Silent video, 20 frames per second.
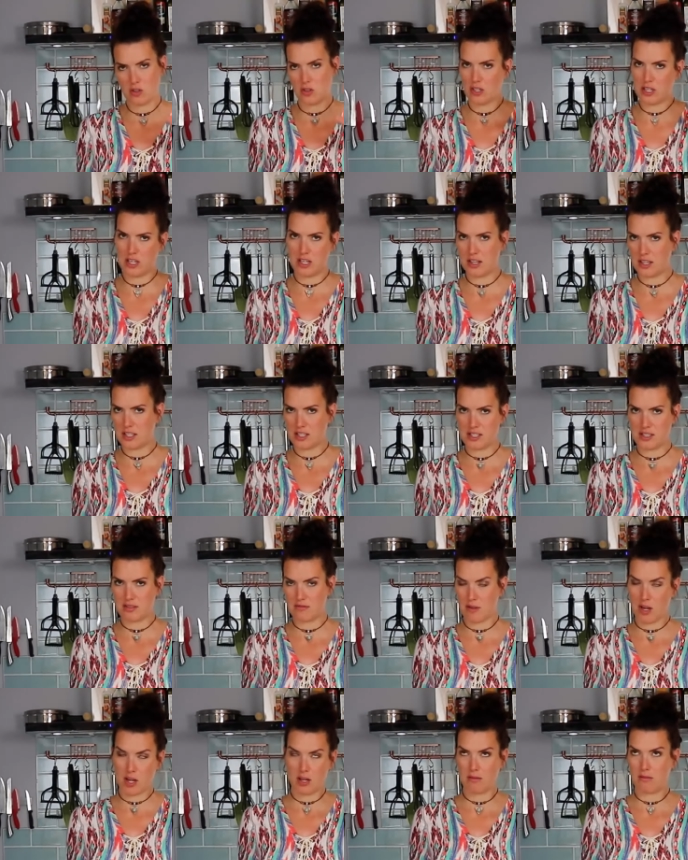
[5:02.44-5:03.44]
not like
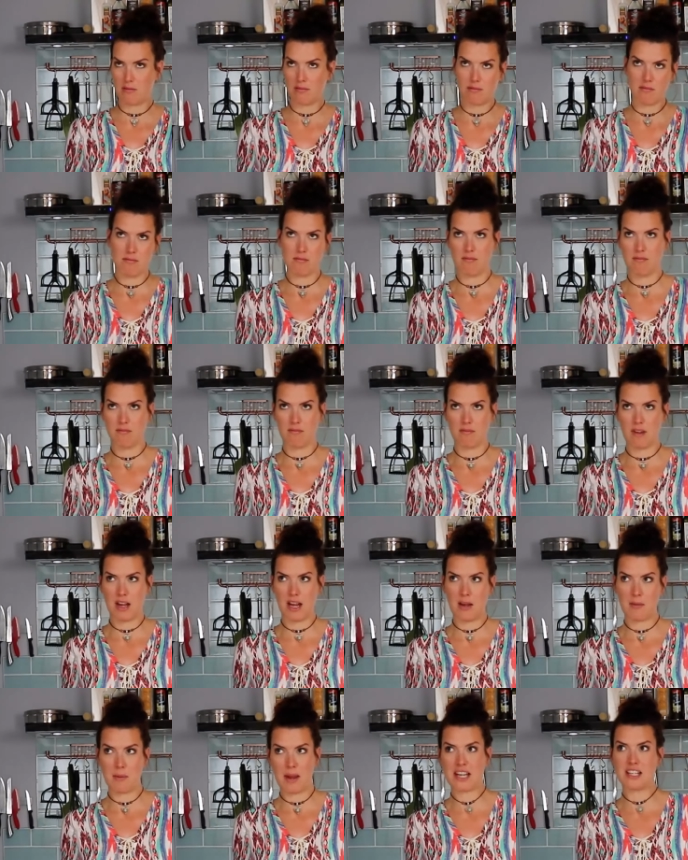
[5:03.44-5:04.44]
this
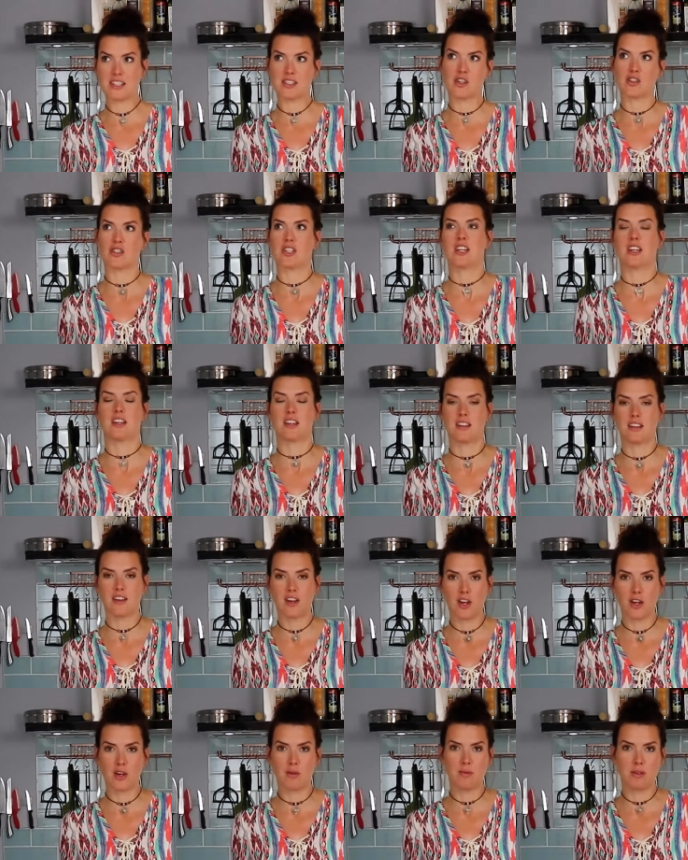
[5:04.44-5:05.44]
um, exotic
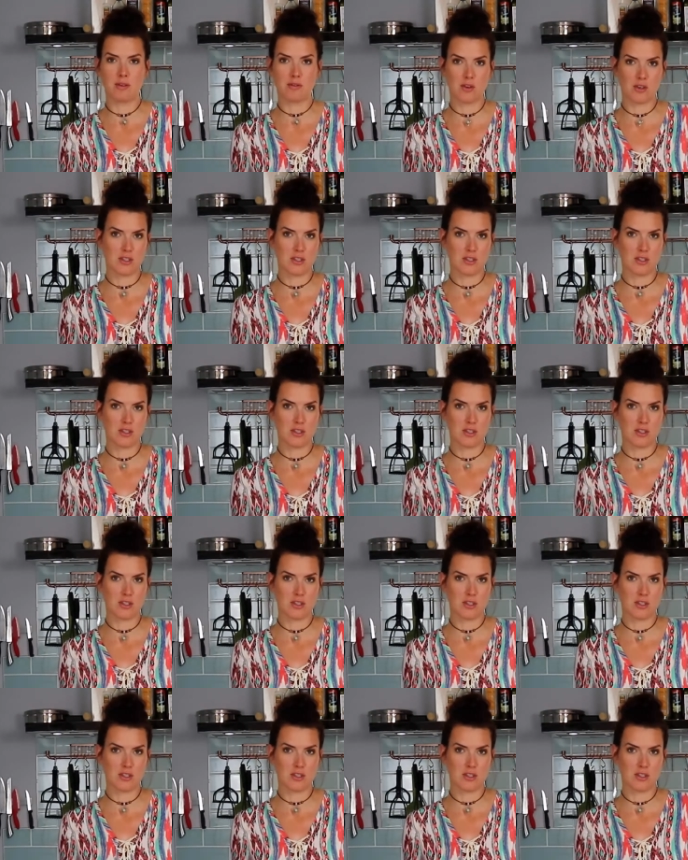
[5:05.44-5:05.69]
herb you've